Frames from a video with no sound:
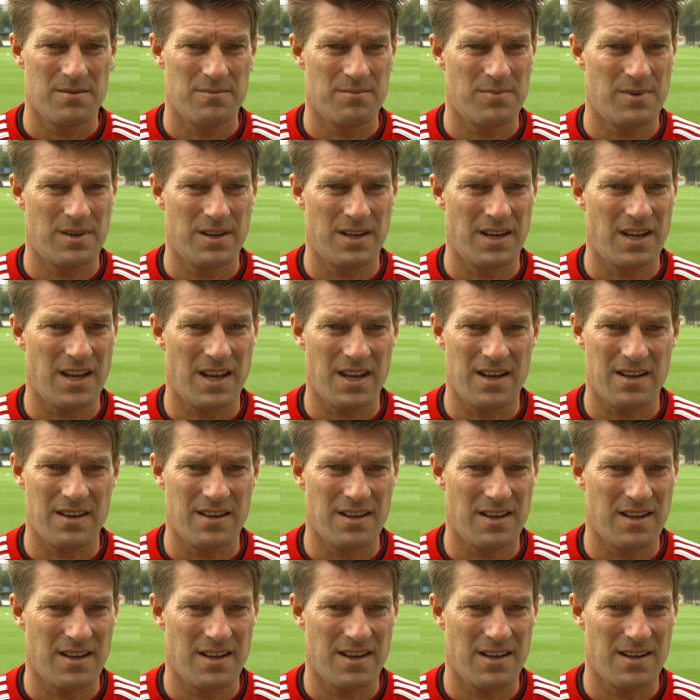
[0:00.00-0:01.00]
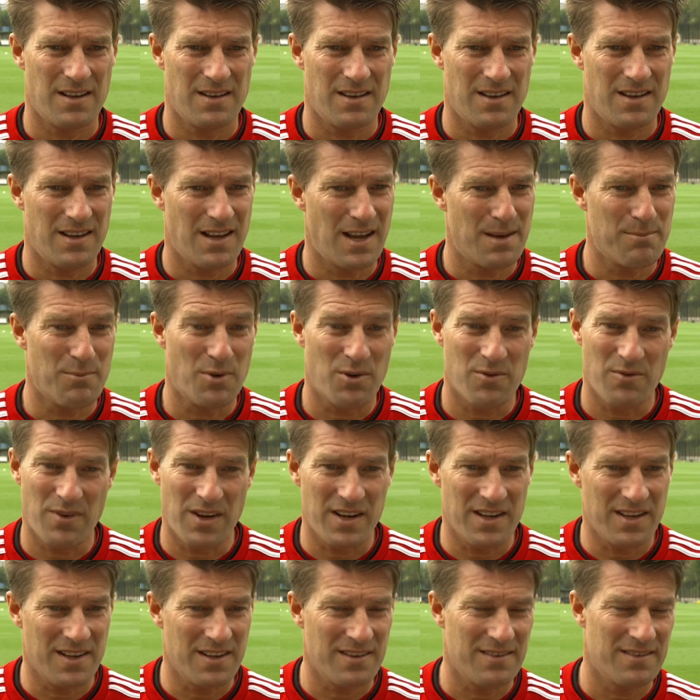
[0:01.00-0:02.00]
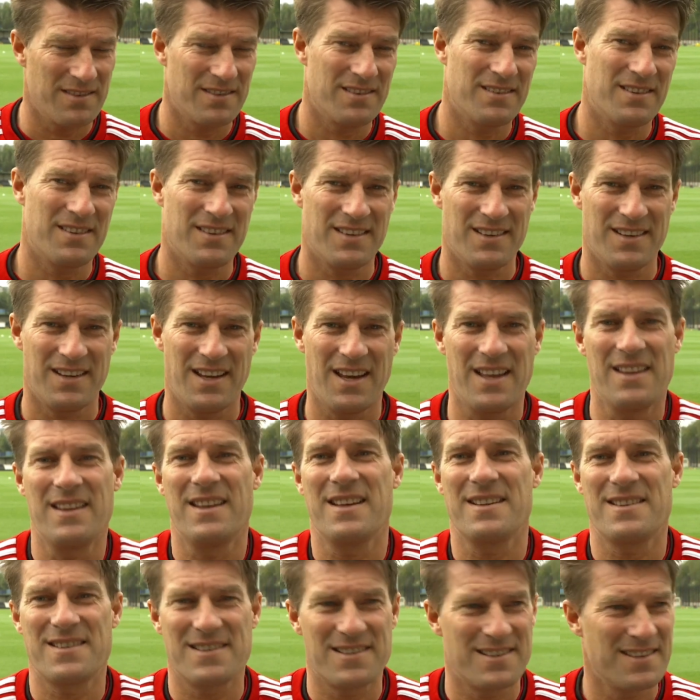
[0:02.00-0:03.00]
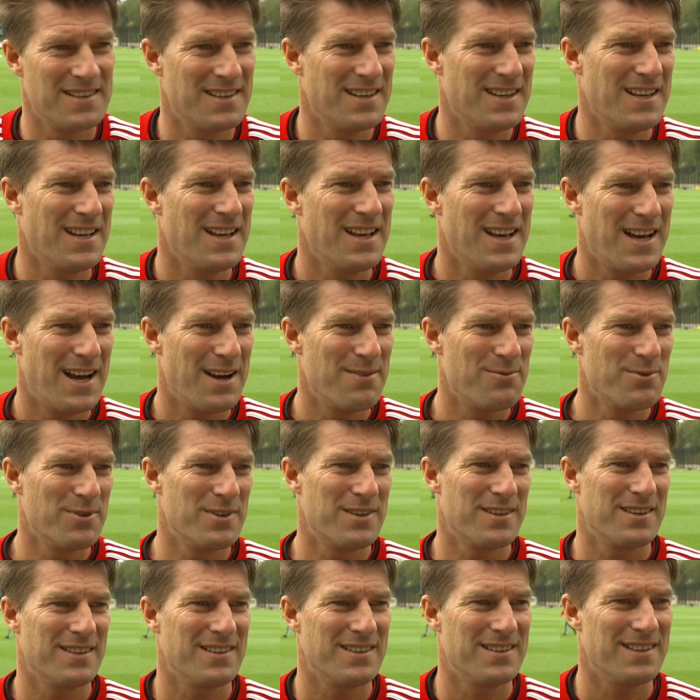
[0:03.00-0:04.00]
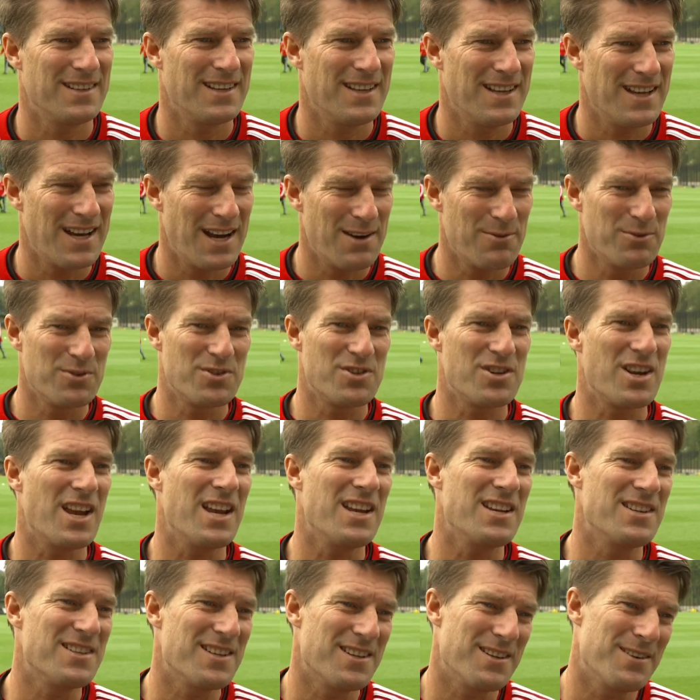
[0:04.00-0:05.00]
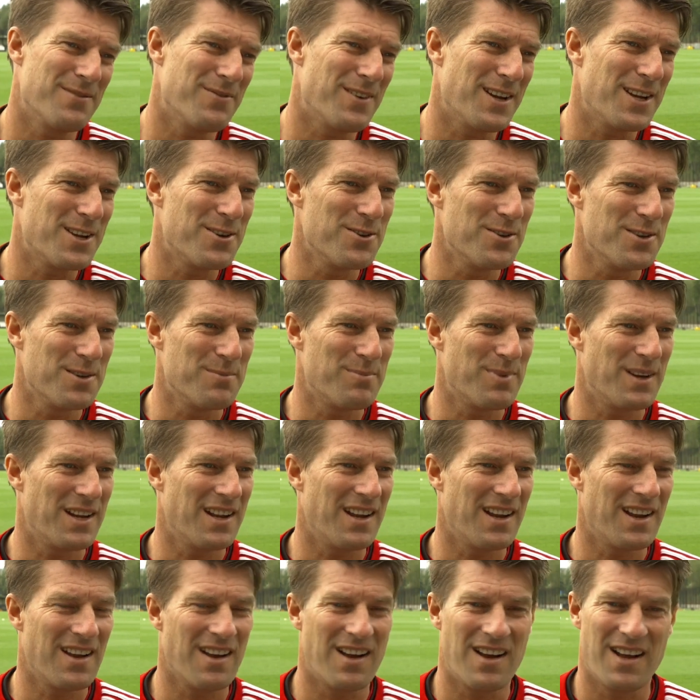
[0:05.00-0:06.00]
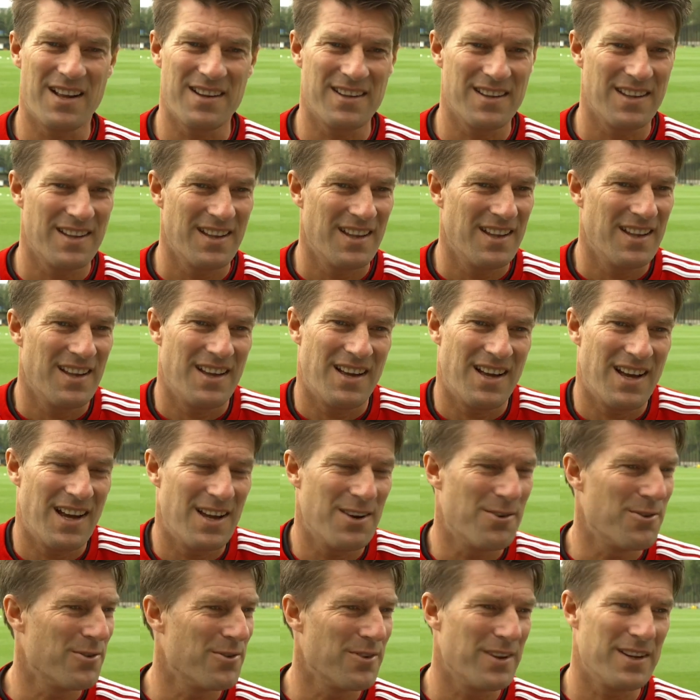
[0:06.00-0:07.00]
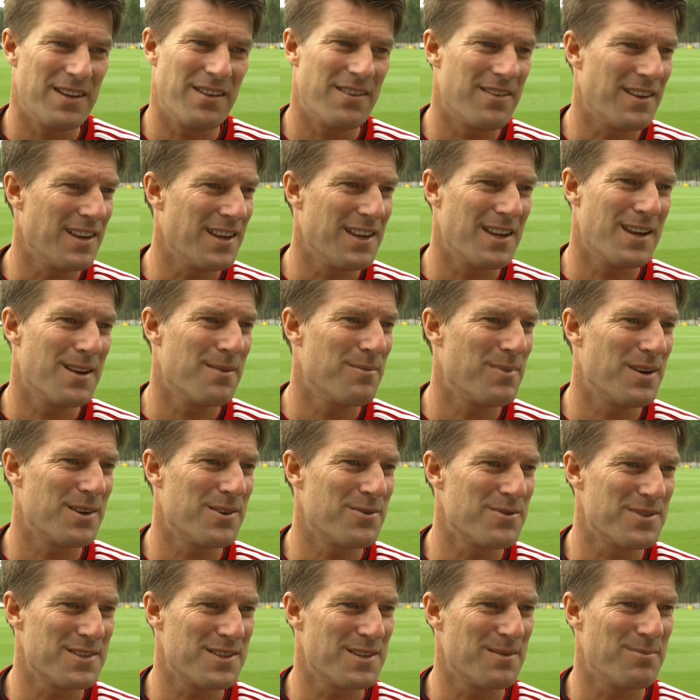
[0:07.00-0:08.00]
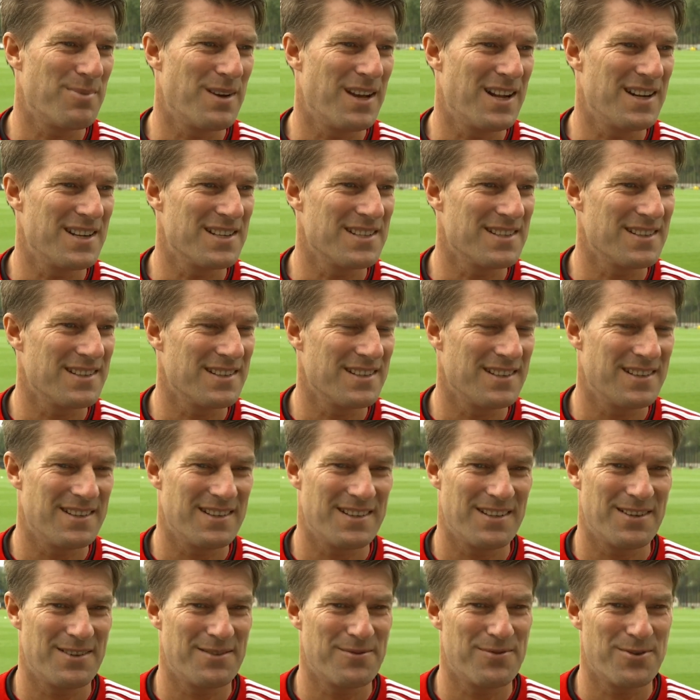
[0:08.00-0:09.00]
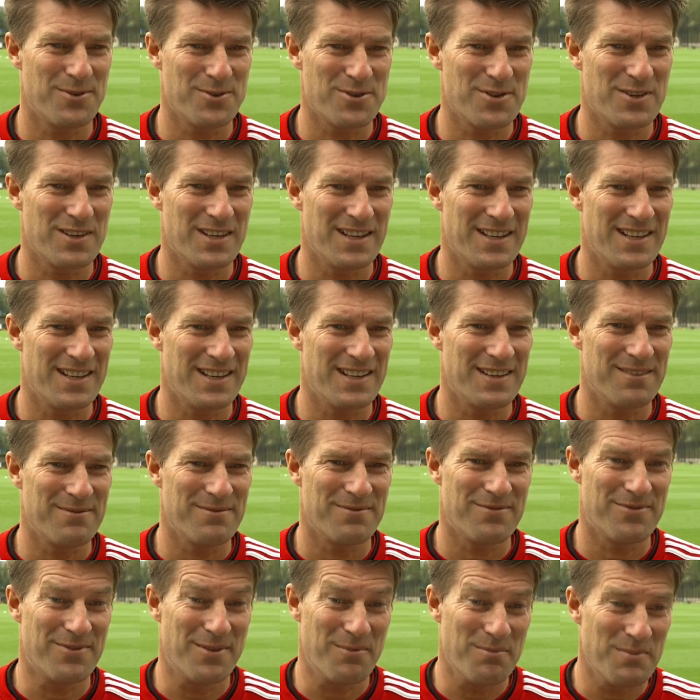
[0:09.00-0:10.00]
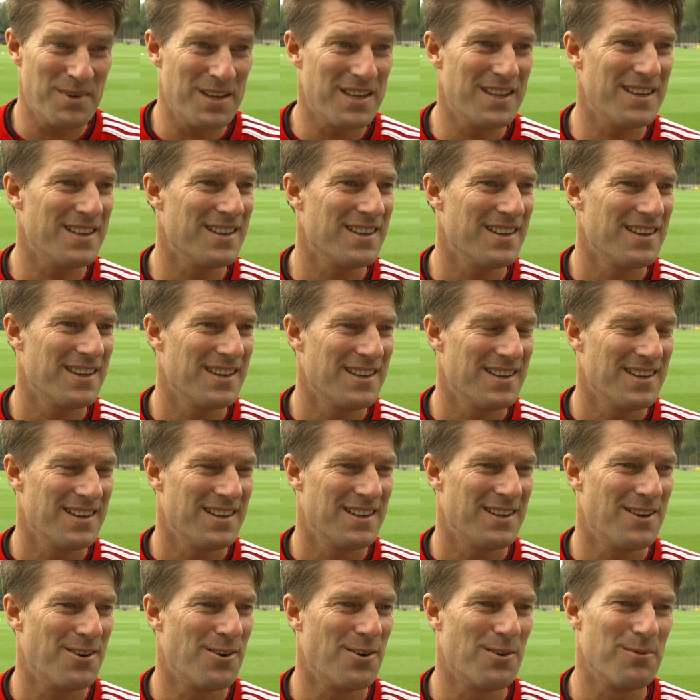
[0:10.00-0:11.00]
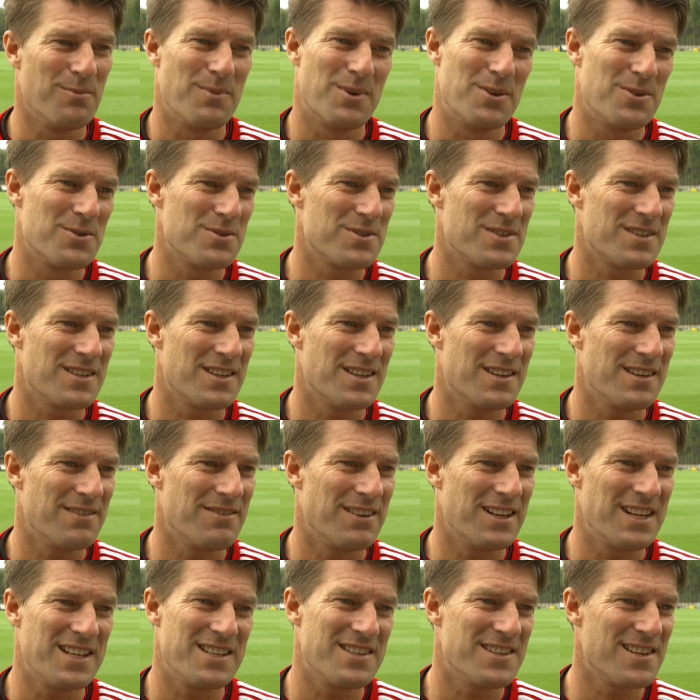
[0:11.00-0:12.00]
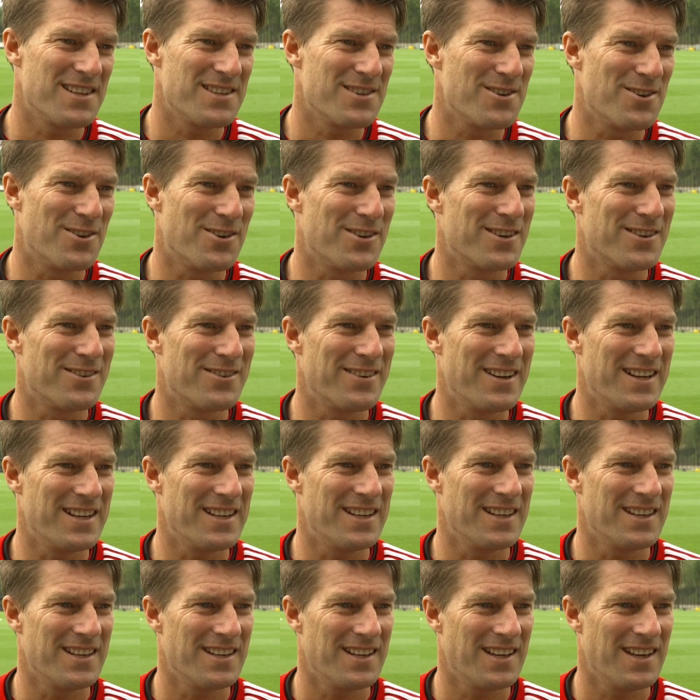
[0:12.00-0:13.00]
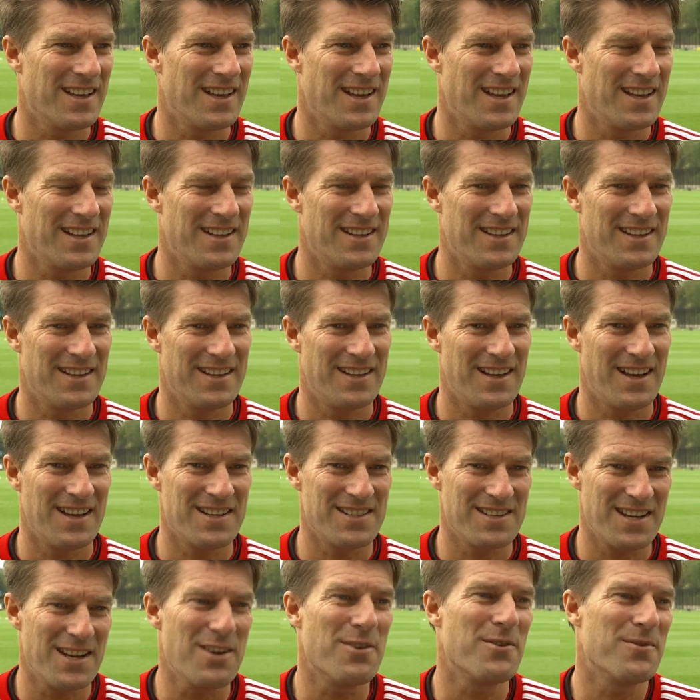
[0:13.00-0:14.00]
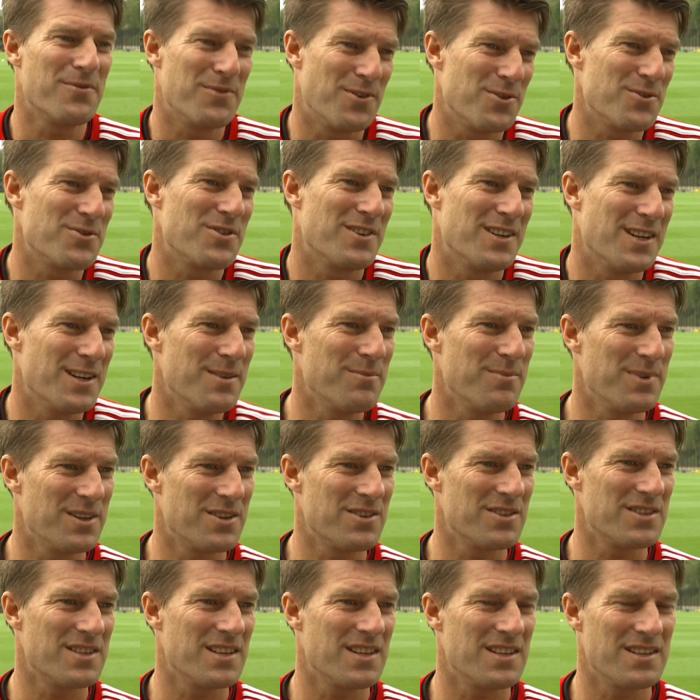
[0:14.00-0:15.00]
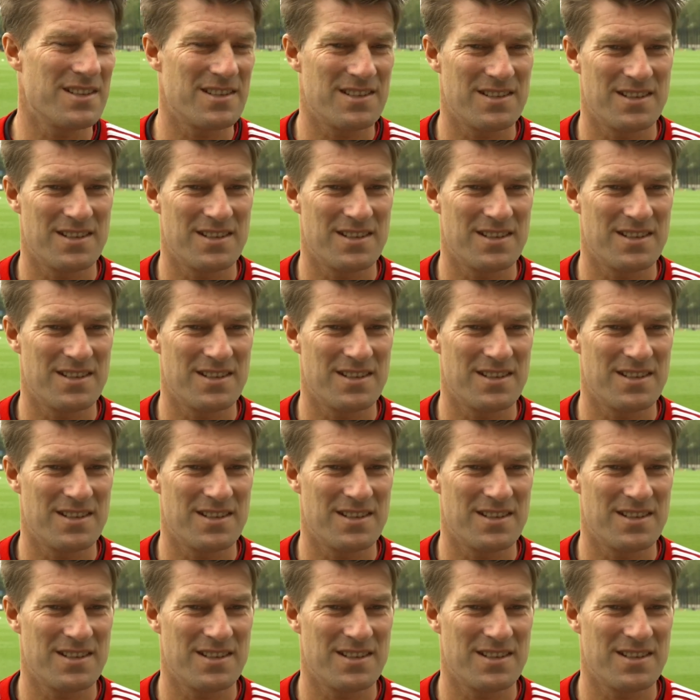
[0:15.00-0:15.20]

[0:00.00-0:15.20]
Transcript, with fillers: But again, uh, I'm already, and that's I would I would change it if I could, but I can't. I'm already thinking about Crystal Palace. Uh, unfortunately for me, almost uh, Valencia is gone already, and uh, I say unfortunately because as